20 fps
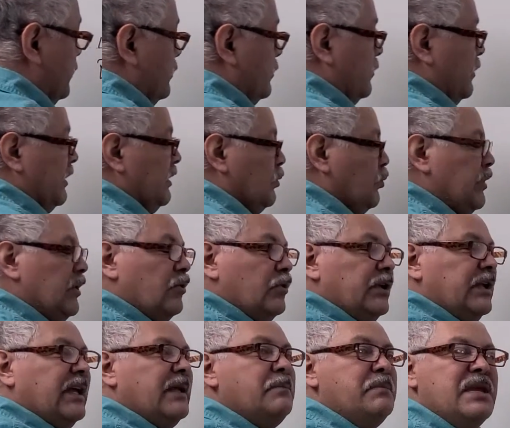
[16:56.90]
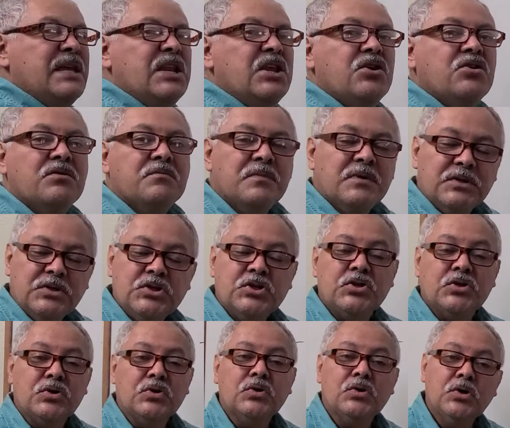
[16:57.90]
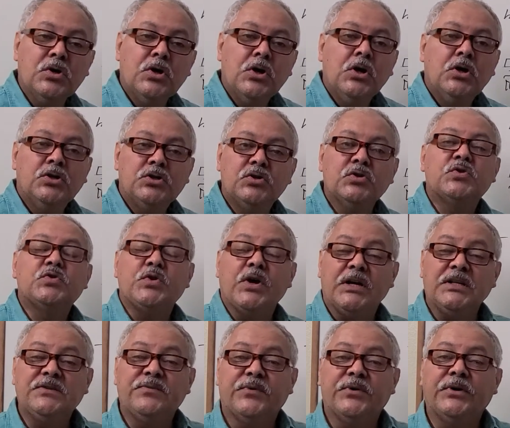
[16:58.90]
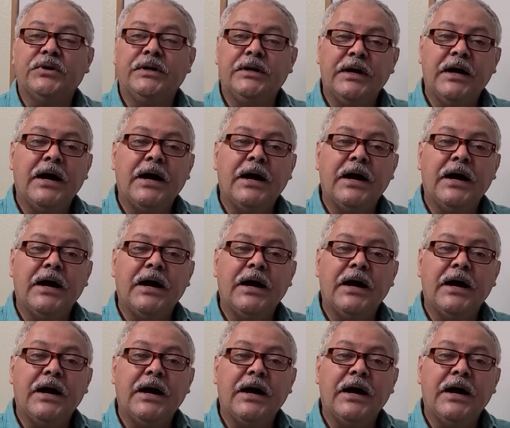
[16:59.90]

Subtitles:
right? We don't need a medium to transfer